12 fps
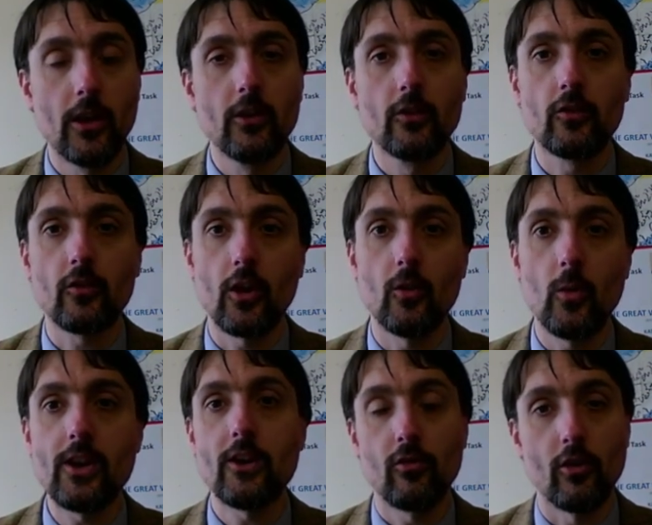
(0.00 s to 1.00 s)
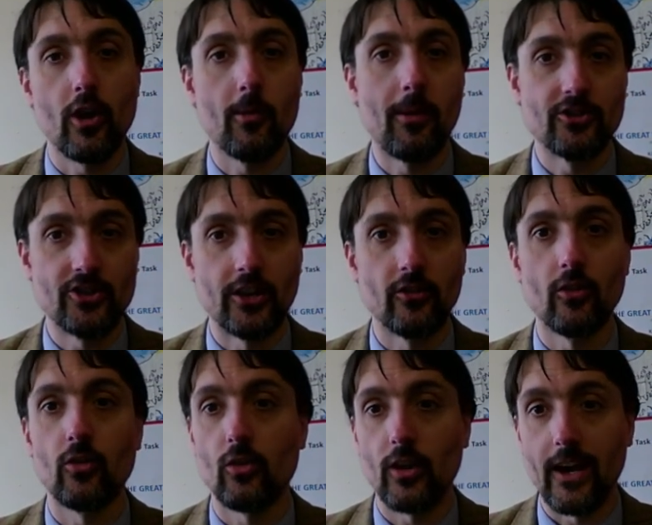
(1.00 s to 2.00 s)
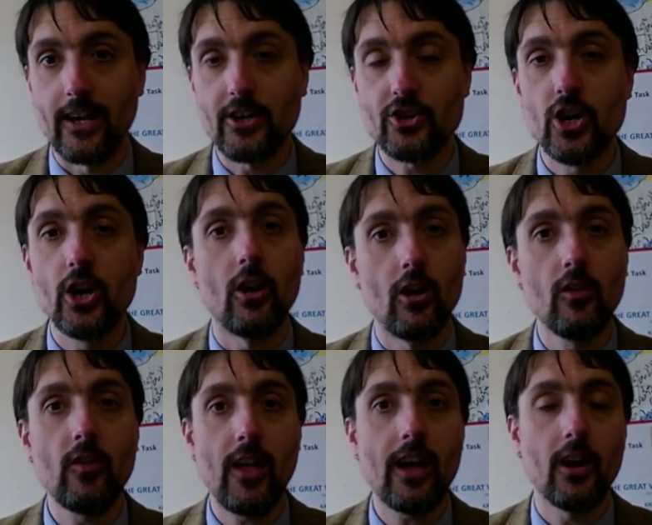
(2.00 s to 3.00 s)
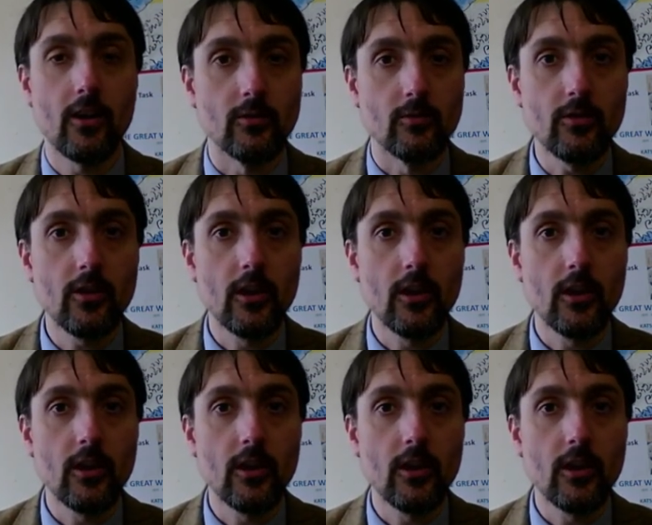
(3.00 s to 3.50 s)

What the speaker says: So when you're talking about gender or age, on their own,